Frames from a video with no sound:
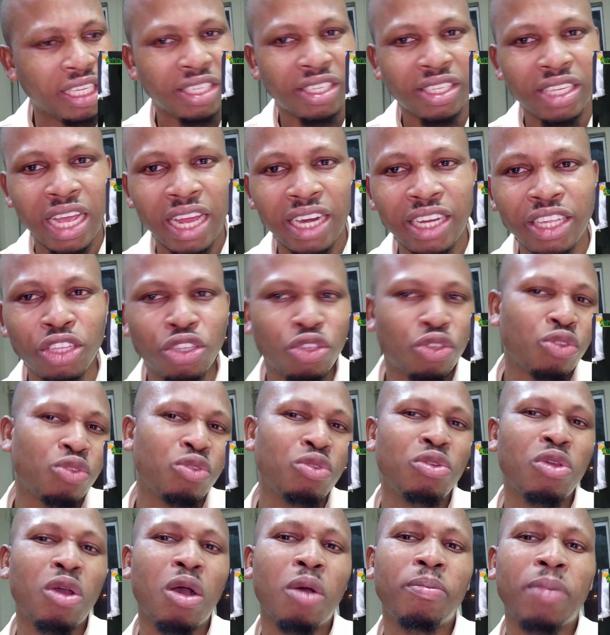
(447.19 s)
Instead, he
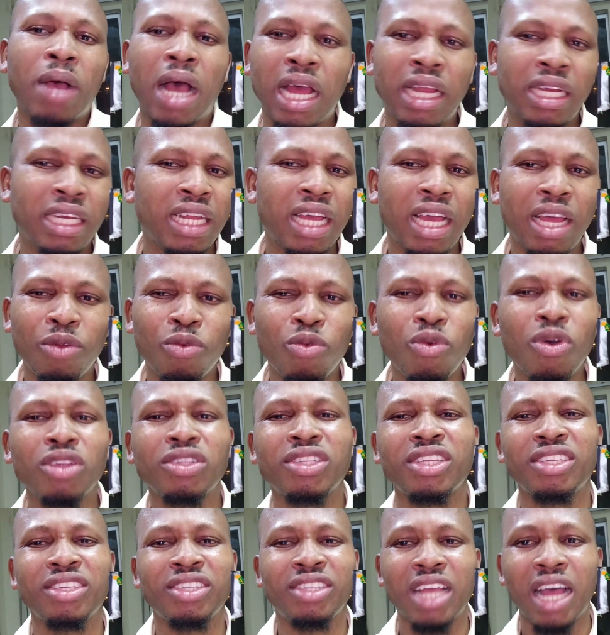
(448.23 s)
stood up, and then
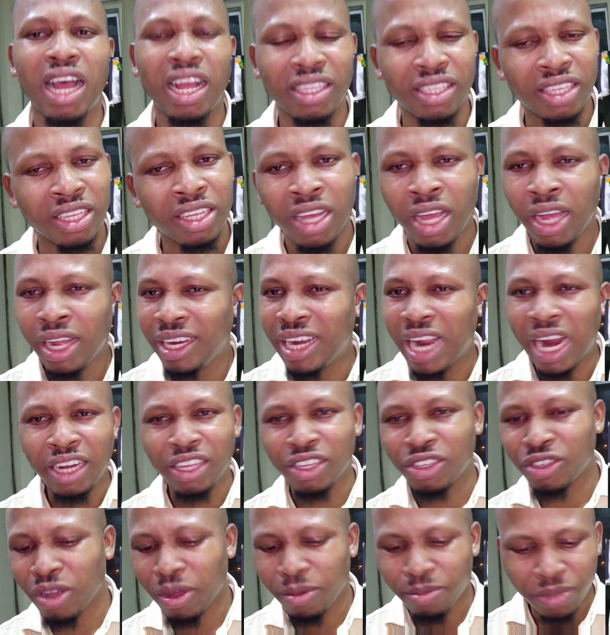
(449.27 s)
what is that? That
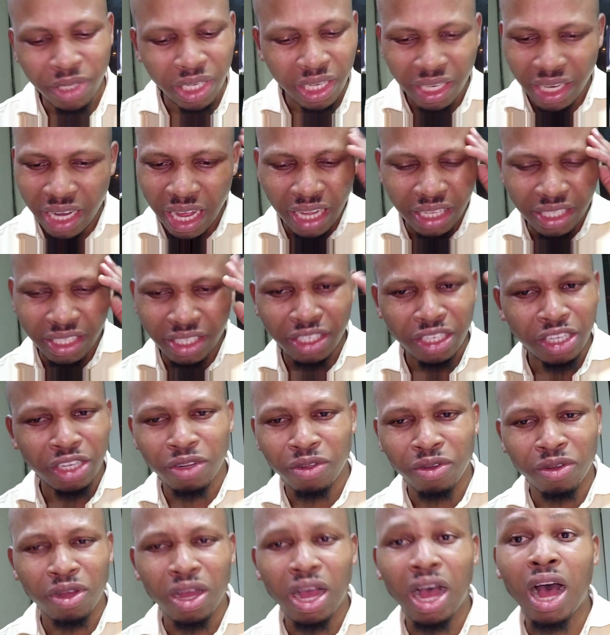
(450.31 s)
is something that, you
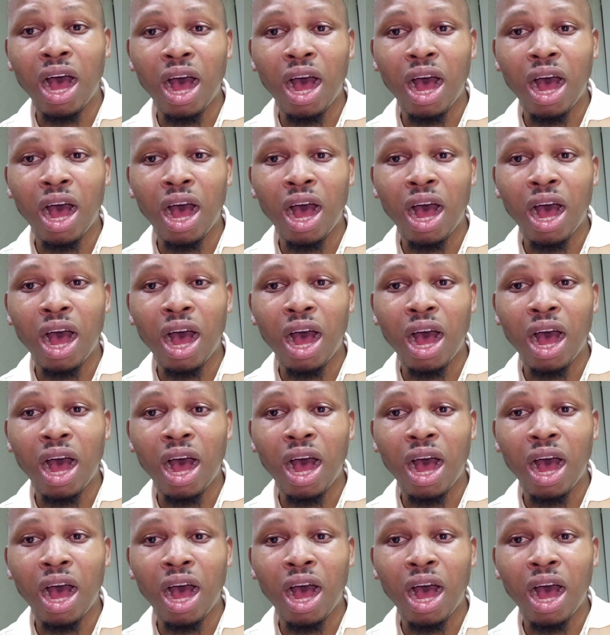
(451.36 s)
know,